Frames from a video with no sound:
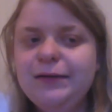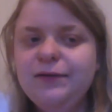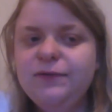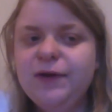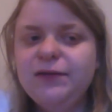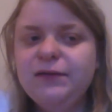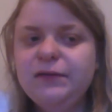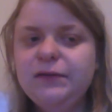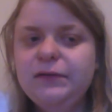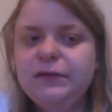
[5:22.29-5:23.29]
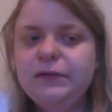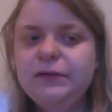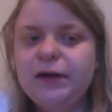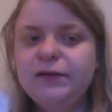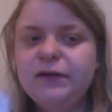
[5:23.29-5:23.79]

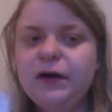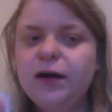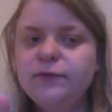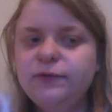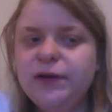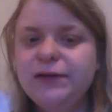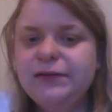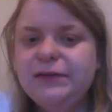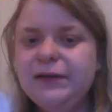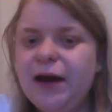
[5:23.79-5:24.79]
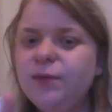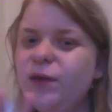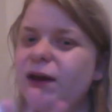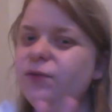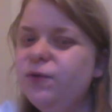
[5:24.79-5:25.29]
events/conflicts
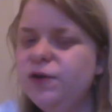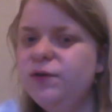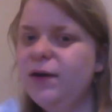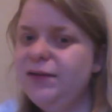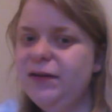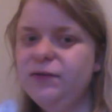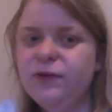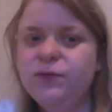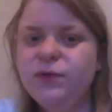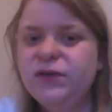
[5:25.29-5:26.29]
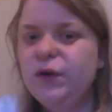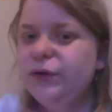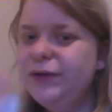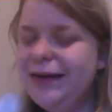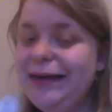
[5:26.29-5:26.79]
timeline where you identify what's
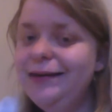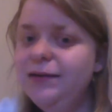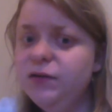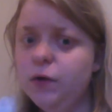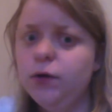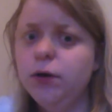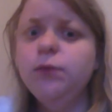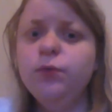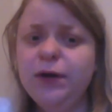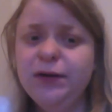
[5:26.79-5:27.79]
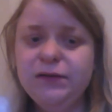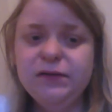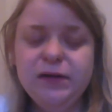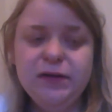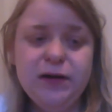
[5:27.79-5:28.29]
called key turning
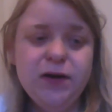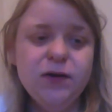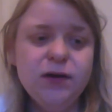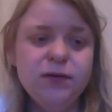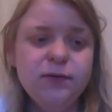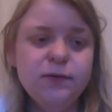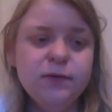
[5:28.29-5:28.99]
points in the narrative.